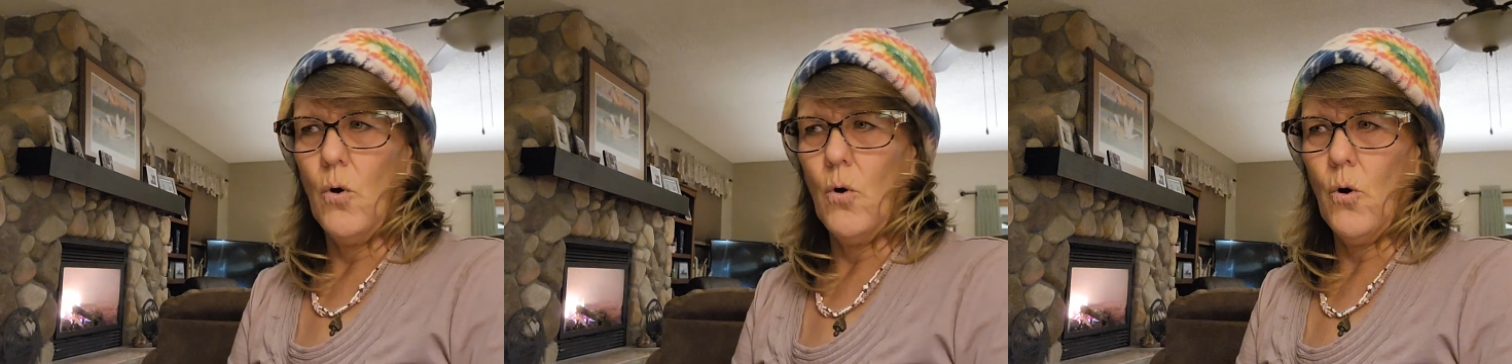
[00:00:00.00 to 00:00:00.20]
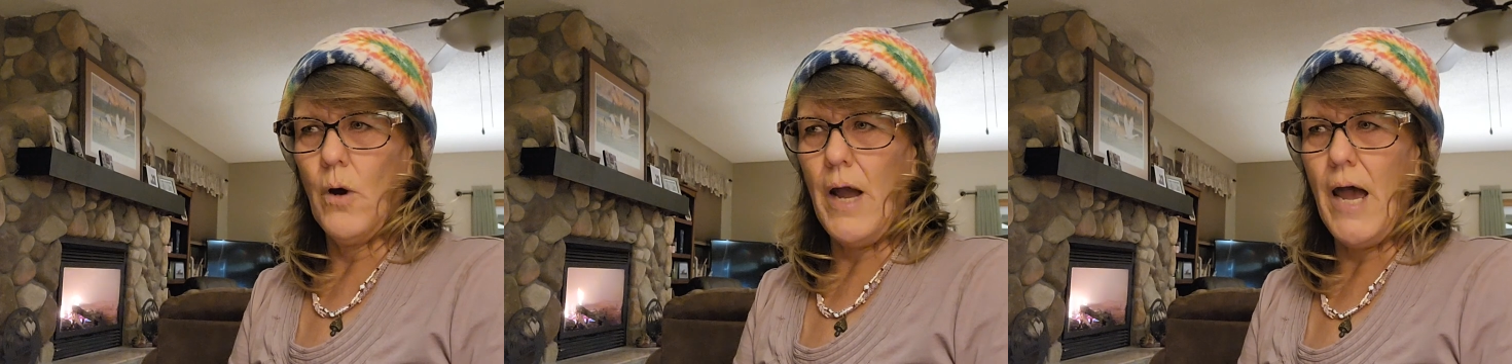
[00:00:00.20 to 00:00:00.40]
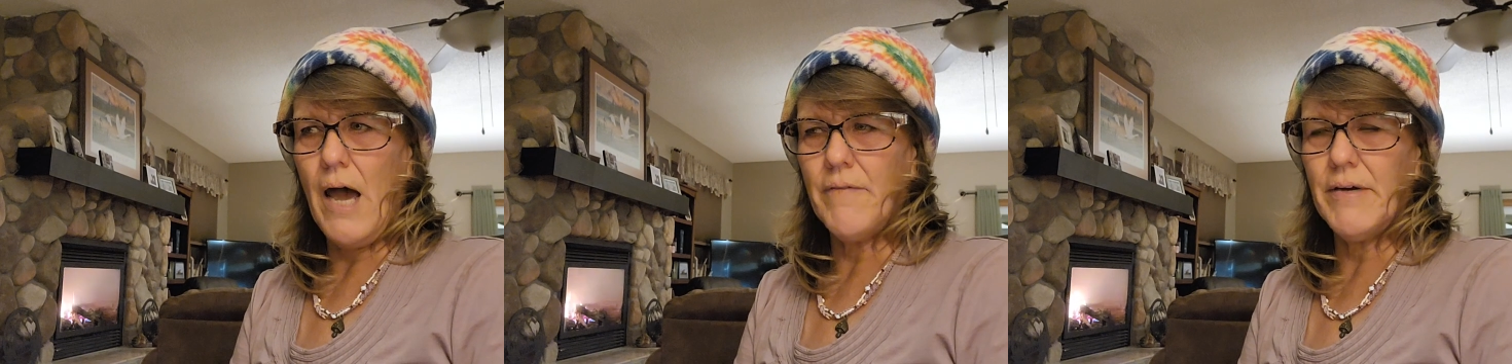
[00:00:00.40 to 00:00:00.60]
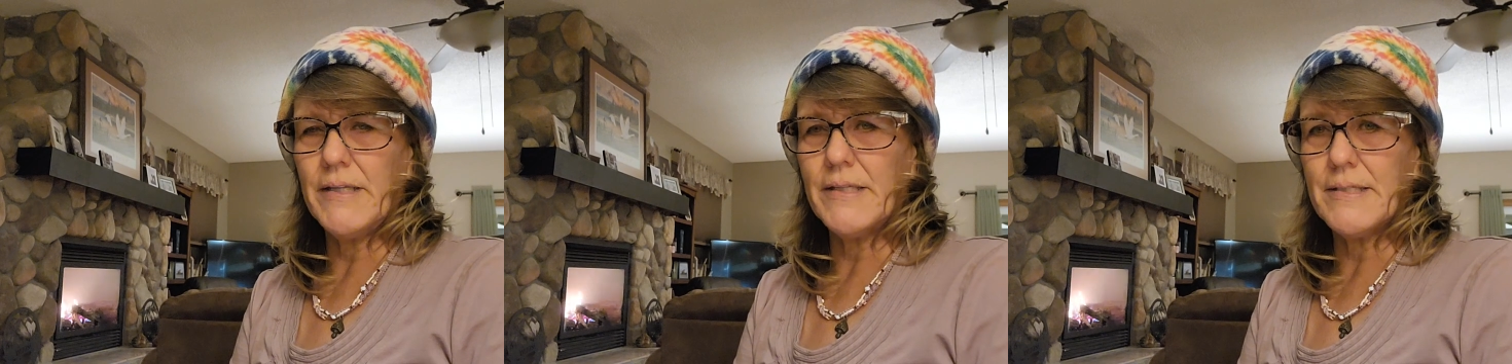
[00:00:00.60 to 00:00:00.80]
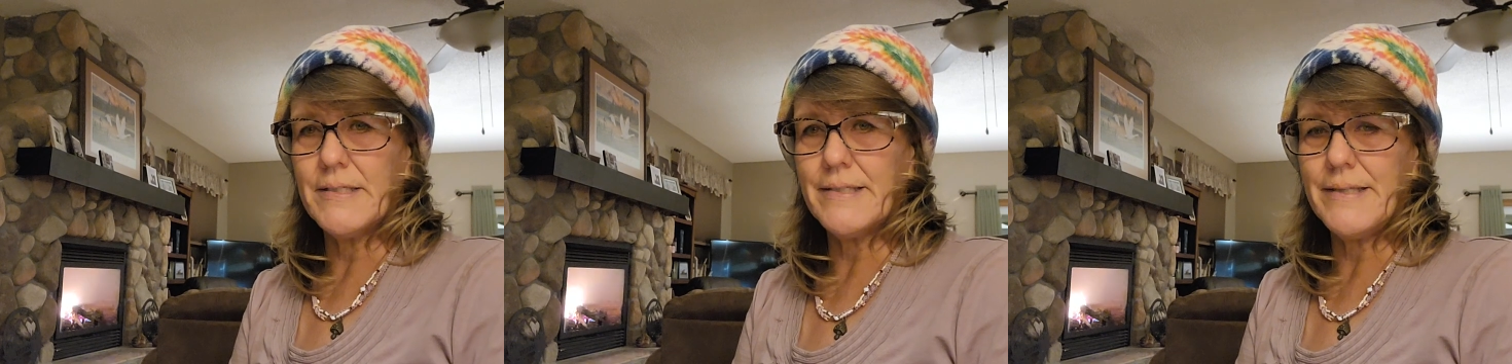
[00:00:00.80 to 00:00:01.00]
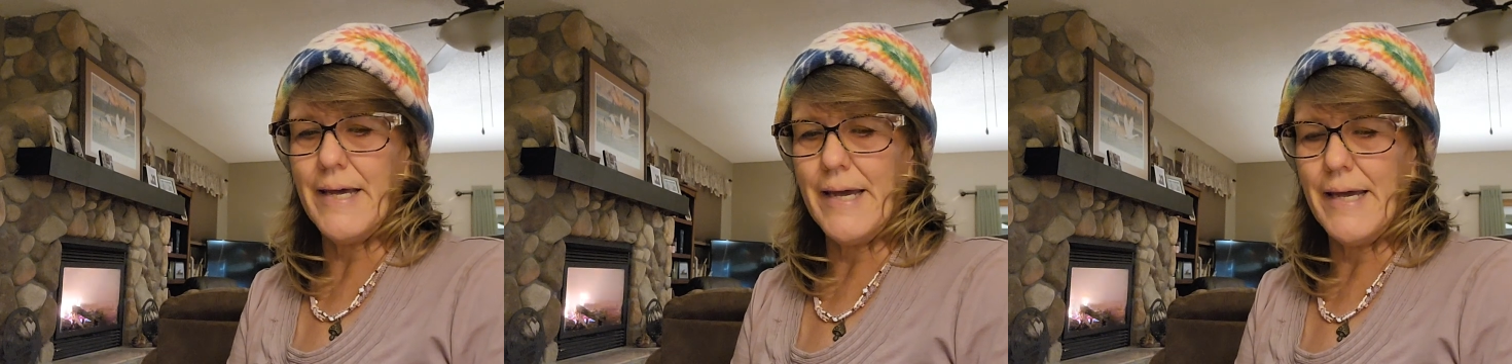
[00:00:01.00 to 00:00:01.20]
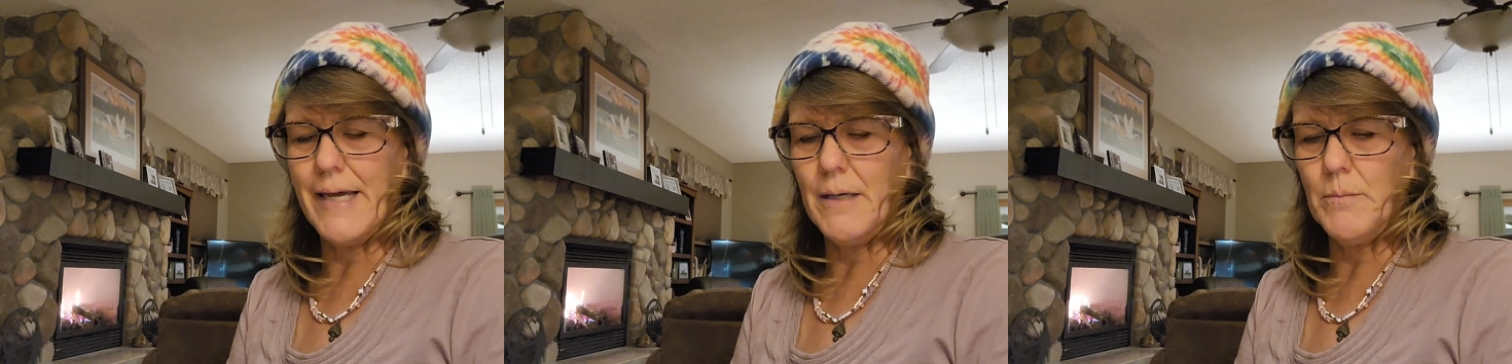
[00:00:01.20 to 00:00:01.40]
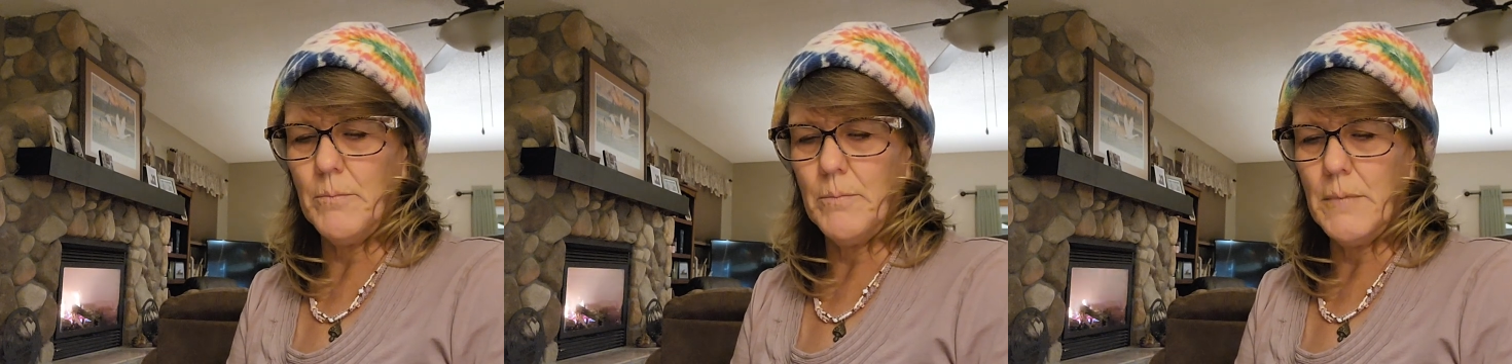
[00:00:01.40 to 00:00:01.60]
or having the
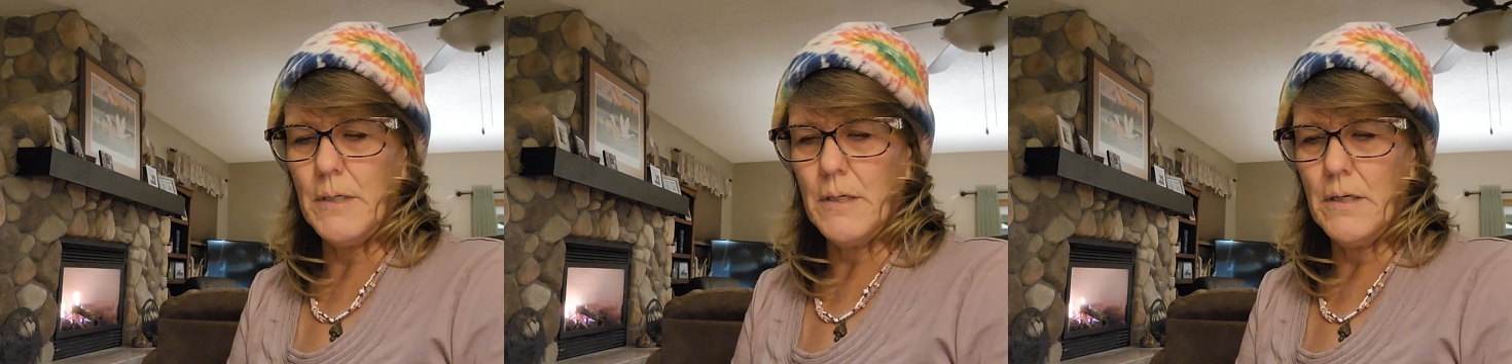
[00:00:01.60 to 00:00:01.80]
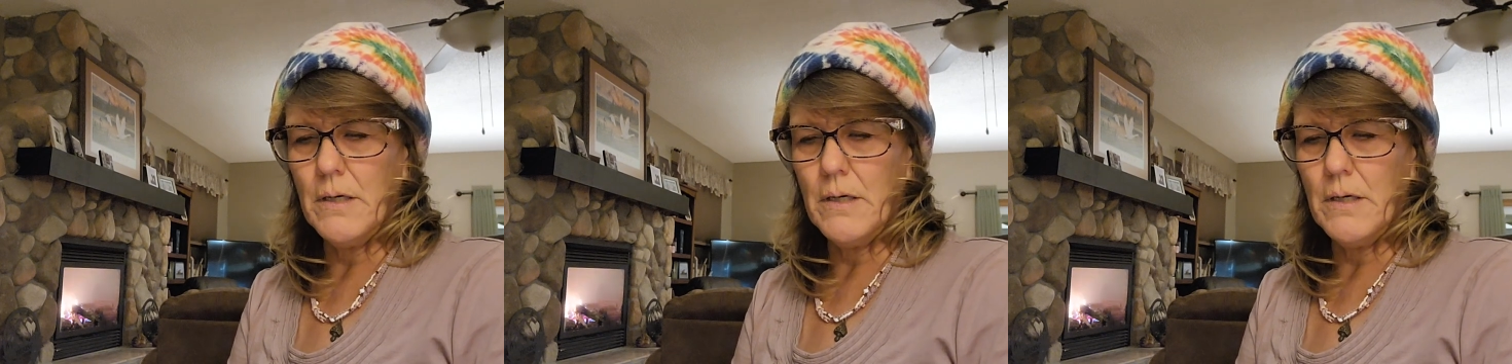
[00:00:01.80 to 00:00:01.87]
same